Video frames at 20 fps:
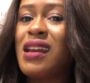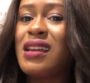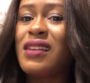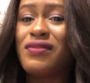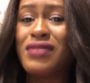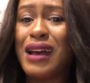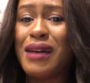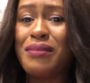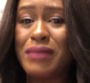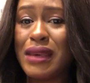
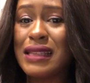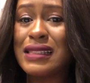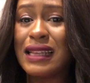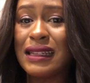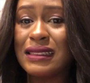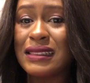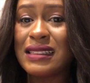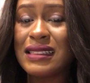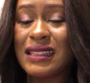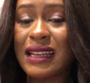if that makes
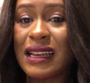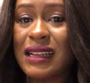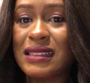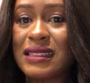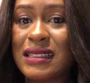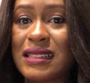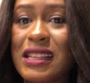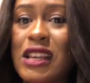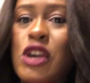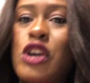any
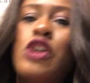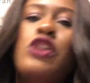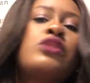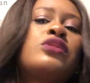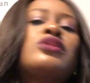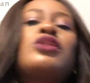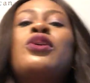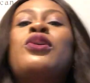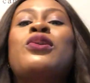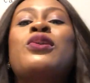sense.
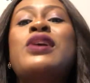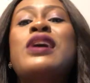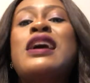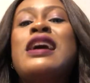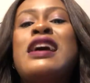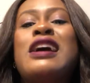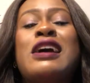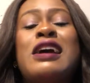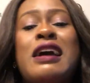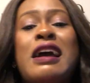So
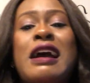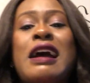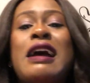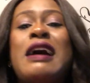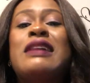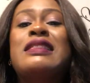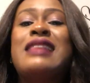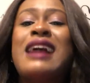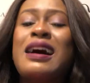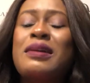
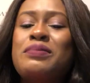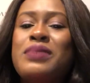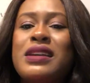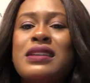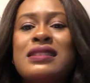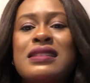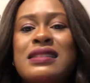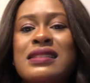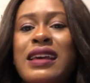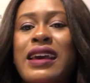that
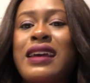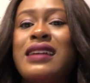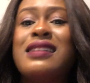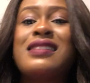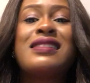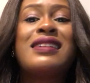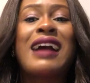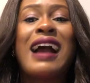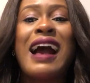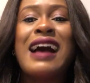being said,
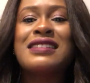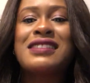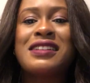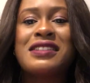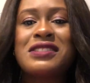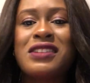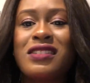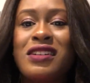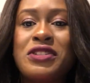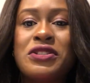as an
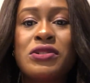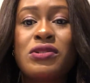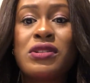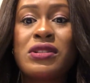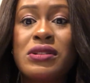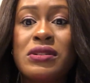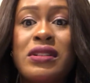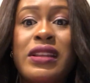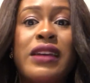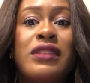international
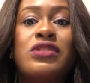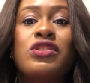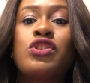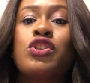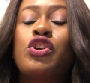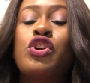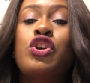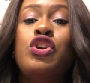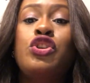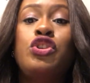student,
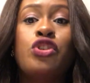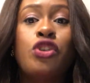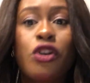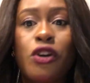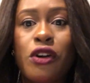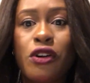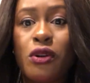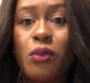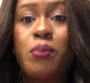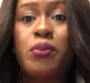you're
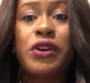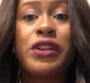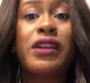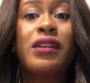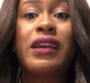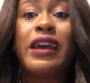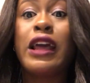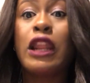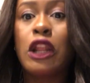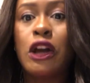going to put
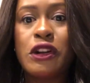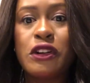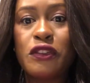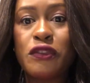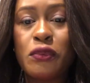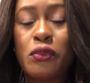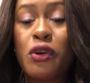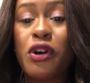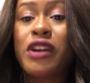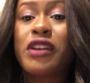in a lot
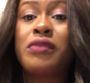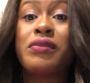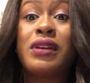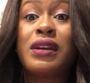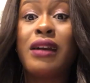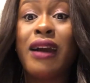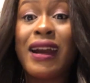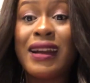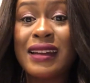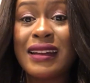of work
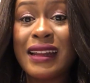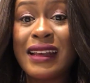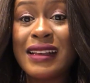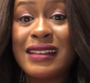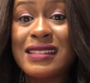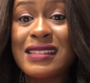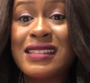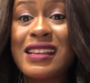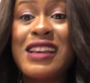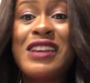
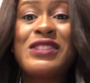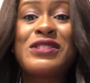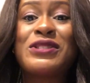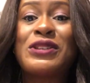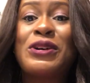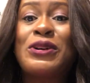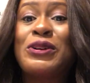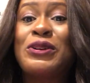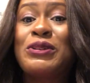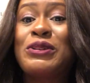regardless.
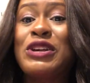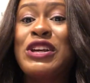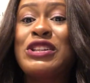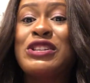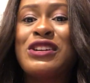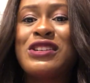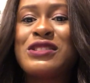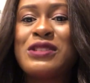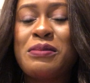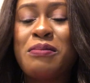So it
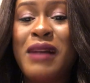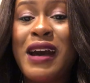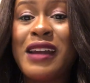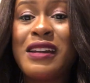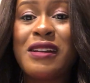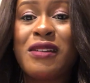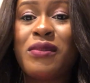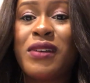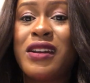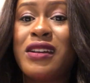doesn't
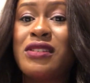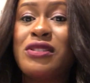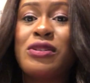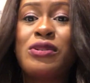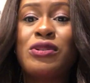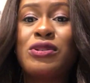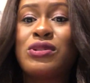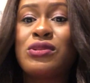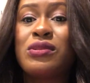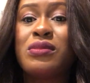matter whether you
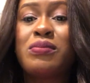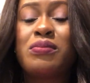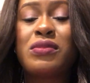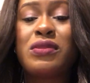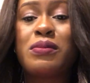go to